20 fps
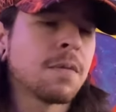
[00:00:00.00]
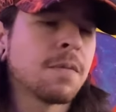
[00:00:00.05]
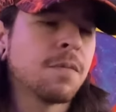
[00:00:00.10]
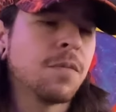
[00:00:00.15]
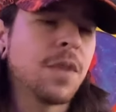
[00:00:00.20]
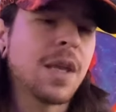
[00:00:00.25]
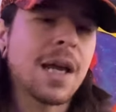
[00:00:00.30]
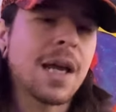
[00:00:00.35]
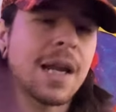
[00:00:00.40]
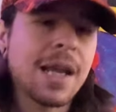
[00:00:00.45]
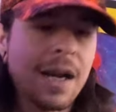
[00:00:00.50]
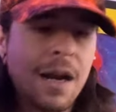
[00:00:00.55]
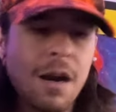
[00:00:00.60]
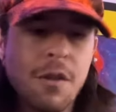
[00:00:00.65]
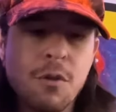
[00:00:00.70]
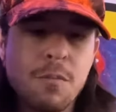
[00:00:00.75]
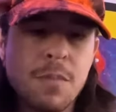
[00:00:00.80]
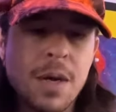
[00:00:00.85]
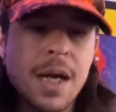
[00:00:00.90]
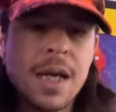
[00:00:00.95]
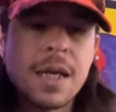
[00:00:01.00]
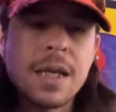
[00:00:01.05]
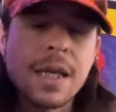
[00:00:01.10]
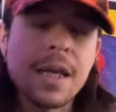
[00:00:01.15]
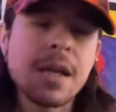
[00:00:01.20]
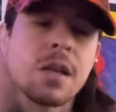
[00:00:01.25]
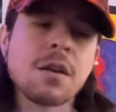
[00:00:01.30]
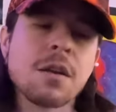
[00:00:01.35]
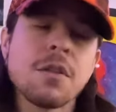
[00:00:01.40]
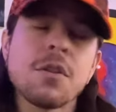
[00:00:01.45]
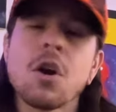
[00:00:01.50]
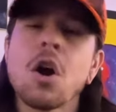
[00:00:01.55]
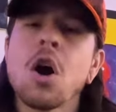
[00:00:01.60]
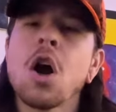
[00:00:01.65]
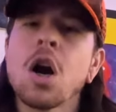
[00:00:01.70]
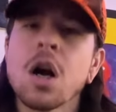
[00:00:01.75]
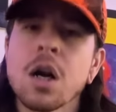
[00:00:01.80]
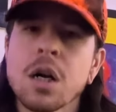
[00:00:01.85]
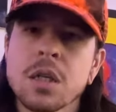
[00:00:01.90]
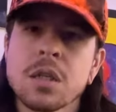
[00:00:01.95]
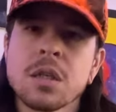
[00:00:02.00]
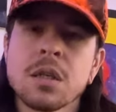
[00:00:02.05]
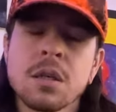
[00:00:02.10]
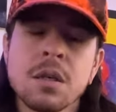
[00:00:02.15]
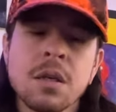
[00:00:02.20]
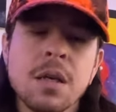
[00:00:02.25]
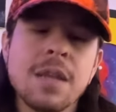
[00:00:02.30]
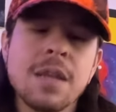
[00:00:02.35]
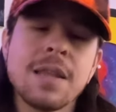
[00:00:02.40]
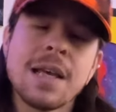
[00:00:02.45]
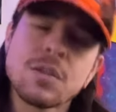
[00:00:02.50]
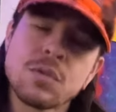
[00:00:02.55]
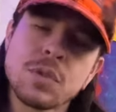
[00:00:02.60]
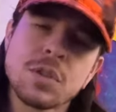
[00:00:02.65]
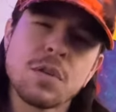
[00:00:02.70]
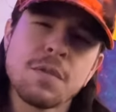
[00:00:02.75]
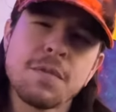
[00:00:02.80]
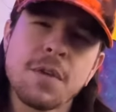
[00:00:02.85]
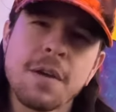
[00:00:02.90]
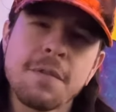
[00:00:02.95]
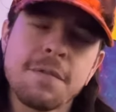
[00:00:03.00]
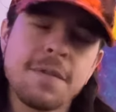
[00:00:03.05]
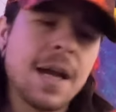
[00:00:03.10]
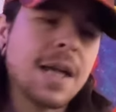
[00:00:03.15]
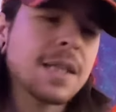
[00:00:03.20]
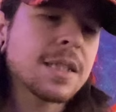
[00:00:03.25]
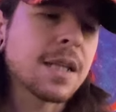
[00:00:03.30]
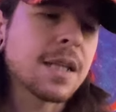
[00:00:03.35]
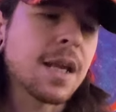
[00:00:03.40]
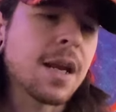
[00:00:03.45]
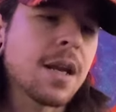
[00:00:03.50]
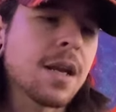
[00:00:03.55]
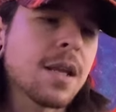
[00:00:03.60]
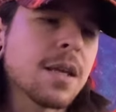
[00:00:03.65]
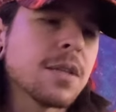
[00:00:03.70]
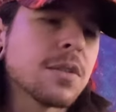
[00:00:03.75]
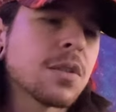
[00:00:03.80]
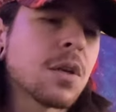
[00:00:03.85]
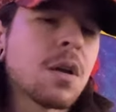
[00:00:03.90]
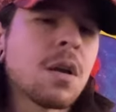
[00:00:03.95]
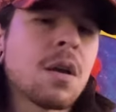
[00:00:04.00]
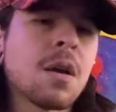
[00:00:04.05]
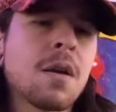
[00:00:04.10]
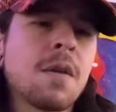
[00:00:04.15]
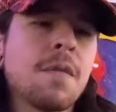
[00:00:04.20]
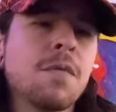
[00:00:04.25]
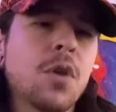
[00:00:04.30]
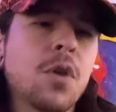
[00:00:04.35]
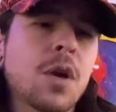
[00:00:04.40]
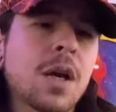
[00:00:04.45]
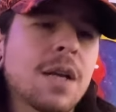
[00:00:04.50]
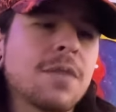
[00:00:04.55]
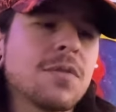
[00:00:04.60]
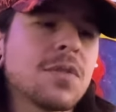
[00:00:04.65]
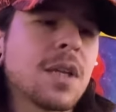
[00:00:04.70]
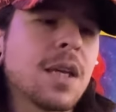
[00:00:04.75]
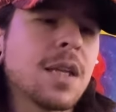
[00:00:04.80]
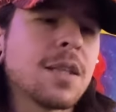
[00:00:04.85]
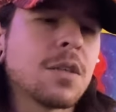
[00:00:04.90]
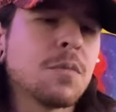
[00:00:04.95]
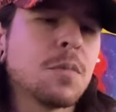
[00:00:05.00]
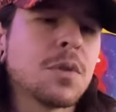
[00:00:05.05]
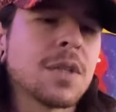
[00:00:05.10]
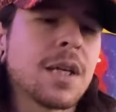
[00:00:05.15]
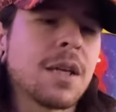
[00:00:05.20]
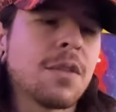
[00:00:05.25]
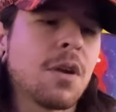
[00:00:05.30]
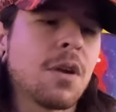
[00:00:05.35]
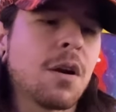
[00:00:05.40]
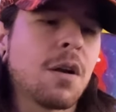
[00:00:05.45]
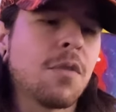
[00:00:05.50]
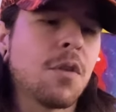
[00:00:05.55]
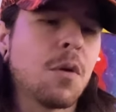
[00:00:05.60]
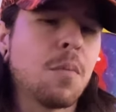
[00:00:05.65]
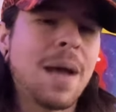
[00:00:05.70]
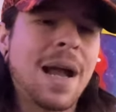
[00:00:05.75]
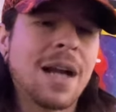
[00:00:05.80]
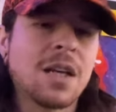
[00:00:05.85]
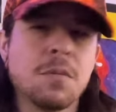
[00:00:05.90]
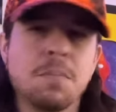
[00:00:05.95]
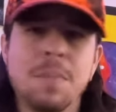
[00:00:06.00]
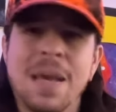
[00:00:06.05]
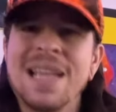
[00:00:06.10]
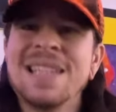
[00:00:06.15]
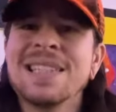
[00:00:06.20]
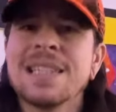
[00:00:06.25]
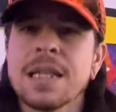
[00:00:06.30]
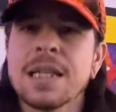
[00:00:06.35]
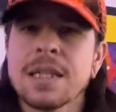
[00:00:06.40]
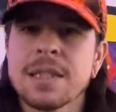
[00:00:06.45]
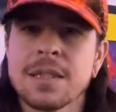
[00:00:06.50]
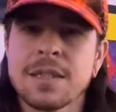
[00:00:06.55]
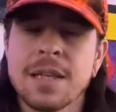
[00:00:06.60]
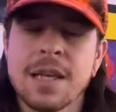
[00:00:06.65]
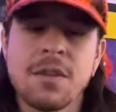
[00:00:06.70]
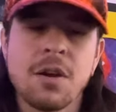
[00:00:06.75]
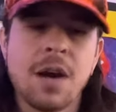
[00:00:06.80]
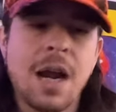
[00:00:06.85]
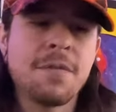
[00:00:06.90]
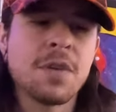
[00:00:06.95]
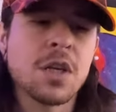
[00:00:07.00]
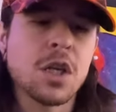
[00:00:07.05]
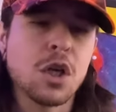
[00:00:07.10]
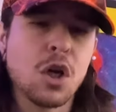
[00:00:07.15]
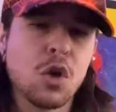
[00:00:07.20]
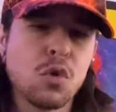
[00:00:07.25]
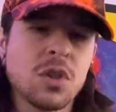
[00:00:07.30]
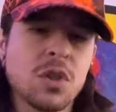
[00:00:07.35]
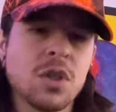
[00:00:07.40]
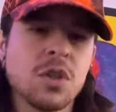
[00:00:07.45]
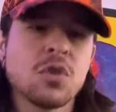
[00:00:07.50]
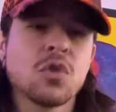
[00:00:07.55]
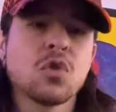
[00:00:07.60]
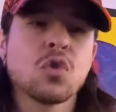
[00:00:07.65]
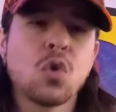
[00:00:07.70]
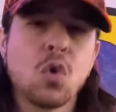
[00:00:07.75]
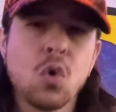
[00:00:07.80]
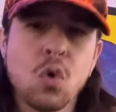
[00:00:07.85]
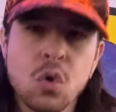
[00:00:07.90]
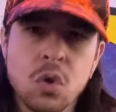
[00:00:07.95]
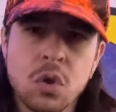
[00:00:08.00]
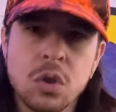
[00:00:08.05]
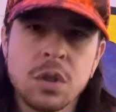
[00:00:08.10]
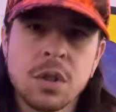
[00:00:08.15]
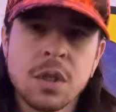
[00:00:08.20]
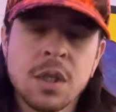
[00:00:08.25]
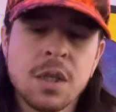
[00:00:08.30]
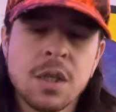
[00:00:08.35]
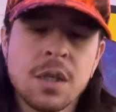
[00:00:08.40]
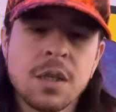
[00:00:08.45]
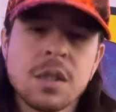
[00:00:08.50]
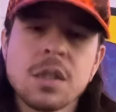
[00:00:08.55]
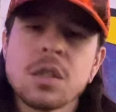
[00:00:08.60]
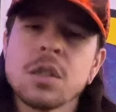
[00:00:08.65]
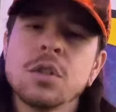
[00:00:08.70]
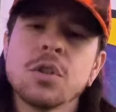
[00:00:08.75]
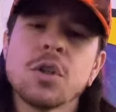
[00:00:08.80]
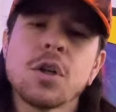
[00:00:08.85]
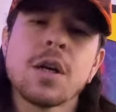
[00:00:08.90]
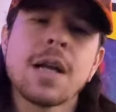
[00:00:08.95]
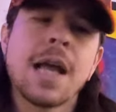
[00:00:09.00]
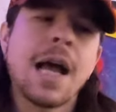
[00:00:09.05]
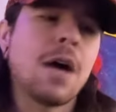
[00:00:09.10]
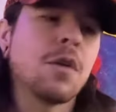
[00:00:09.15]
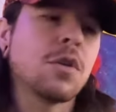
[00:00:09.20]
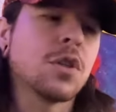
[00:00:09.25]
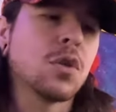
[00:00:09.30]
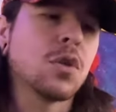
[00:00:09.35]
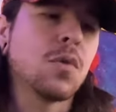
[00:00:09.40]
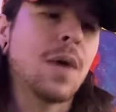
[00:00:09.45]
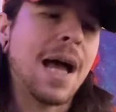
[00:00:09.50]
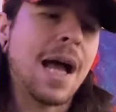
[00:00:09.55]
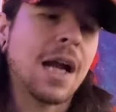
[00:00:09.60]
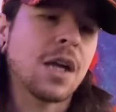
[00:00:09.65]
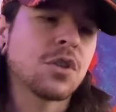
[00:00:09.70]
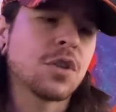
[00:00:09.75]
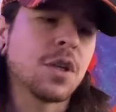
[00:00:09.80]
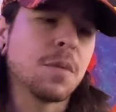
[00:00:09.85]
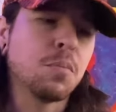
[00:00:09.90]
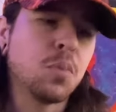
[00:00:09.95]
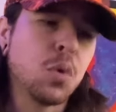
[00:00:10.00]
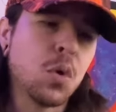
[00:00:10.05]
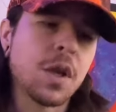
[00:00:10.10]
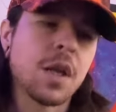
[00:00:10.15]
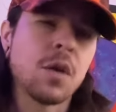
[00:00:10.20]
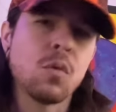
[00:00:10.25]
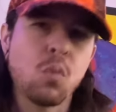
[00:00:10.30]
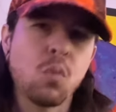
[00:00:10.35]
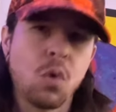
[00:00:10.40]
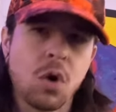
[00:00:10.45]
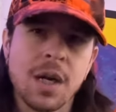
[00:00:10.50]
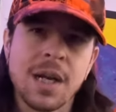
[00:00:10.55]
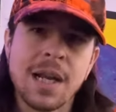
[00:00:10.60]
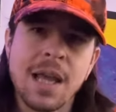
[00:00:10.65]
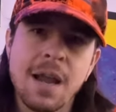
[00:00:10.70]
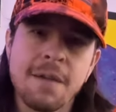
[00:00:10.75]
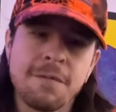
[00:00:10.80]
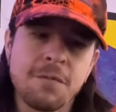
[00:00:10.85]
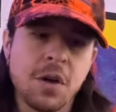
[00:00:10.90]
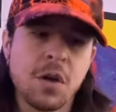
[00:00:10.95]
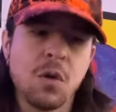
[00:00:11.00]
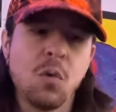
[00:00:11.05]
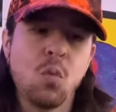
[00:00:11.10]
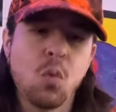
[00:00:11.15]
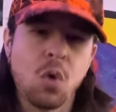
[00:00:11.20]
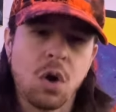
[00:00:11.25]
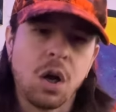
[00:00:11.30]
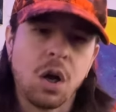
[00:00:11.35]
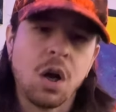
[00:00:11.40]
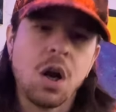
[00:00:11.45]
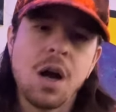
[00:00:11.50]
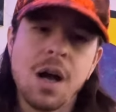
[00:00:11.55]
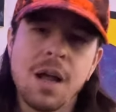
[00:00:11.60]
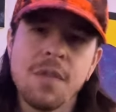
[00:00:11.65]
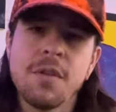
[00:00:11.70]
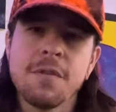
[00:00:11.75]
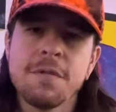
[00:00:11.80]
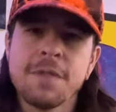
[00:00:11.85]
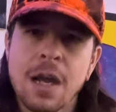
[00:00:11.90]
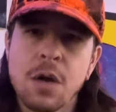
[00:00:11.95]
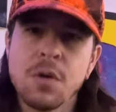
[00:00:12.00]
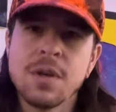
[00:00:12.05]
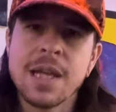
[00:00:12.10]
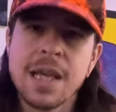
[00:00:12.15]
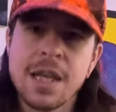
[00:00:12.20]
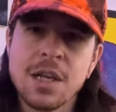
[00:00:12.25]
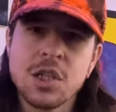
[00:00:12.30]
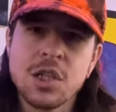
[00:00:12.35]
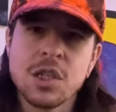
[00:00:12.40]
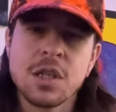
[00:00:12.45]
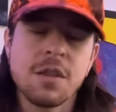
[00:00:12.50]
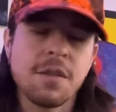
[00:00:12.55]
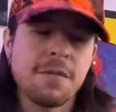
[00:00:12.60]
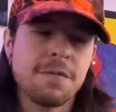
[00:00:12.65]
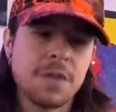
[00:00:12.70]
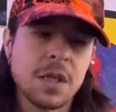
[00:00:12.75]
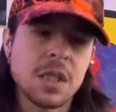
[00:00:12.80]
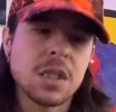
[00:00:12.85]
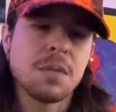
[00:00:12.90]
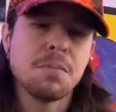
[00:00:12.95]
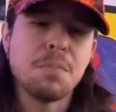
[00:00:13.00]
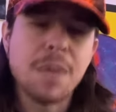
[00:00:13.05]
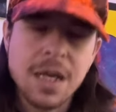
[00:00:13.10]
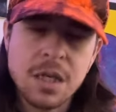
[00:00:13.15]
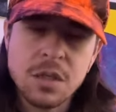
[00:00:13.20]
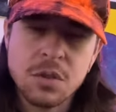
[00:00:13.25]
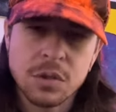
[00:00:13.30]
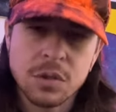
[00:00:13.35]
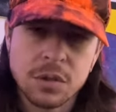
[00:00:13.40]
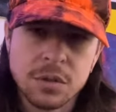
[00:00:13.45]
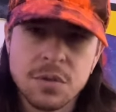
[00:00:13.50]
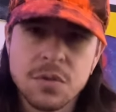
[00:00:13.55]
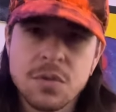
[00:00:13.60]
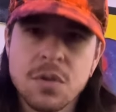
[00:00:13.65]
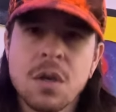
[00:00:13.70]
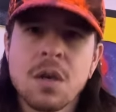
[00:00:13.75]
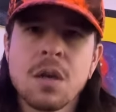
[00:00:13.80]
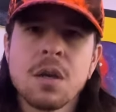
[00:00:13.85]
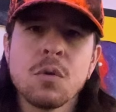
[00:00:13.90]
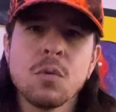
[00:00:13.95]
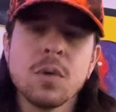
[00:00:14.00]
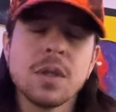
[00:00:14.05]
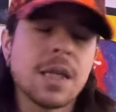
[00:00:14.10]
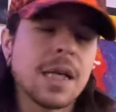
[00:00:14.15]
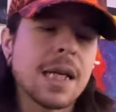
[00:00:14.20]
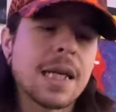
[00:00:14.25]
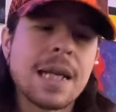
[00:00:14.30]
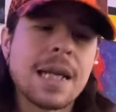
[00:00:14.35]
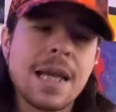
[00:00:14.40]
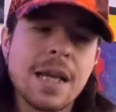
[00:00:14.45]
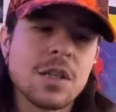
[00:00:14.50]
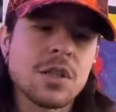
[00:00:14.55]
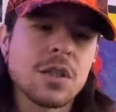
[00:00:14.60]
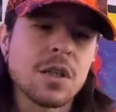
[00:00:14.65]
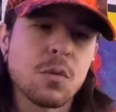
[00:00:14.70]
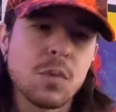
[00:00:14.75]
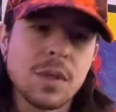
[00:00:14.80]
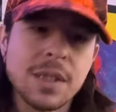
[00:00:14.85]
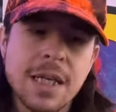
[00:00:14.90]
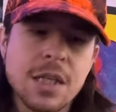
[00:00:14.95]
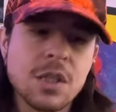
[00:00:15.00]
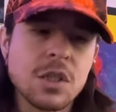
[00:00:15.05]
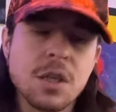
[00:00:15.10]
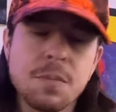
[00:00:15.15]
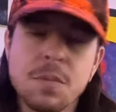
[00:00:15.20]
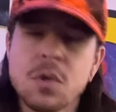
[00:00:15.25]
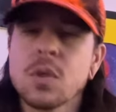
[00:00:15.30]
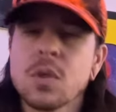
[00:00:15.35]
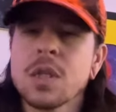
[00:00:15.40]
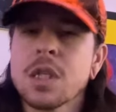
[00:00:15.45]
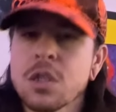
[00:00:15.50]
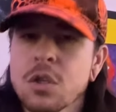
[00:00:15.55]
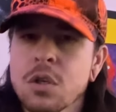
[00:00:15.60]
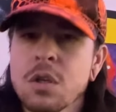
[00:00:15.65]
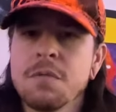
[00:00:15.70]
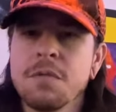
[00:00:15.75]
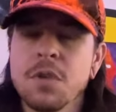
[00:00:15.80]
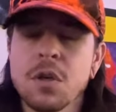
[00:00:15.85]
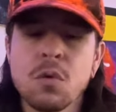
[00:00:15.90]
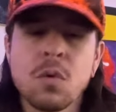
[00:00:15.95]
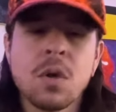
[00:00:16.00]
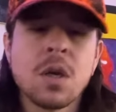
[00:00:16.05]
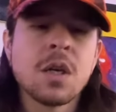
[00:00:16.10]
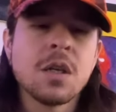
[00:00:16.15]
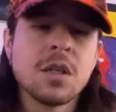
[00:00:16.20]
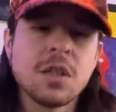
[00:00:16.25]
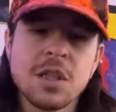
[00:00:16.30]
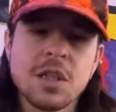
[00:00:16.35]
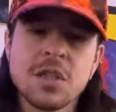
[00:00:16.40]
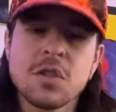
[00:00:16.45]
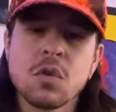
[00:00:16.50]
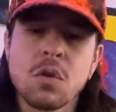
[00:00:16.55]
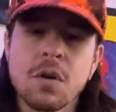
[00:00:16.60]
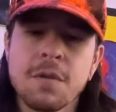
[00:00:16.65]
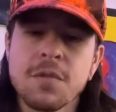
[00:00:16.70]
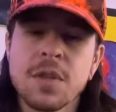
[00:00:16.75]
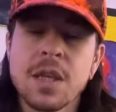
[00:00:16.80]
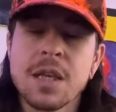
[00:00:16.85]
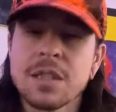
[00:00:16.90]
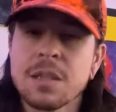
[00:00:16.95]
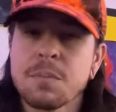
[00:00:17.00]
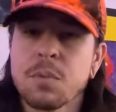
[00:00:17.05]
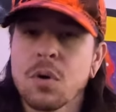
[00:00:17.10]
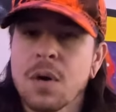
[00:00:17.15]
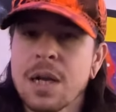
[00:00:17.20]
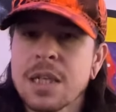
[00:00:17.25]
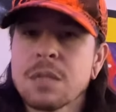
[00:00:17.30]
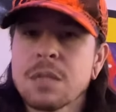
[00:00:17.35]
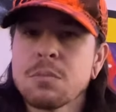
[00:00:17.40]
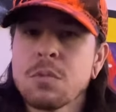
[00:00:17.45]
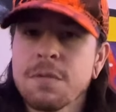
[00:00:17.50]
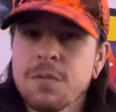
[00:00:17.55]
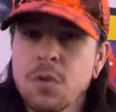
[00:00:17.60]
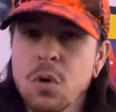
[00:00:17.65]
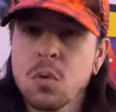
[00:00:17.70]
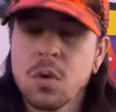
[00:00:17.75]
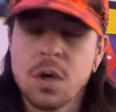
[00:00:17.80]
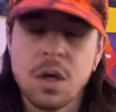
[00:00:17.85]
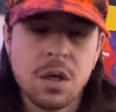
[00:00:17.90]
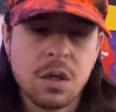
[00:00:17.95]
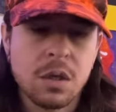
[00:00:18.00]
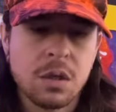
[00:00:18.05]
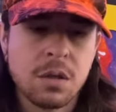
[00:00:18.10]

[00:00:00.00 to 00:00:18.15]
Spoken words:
They got to get out of their mind and get into their heart. And that's what's so very fascinating is they're kind of, it's almost like they're back to basics. It's like they're having to go to school to learn how to actually put in work and effort and work on the foundation, the fundamentals with the connection and relationship between the two of you, just in order for things to progress and move forward.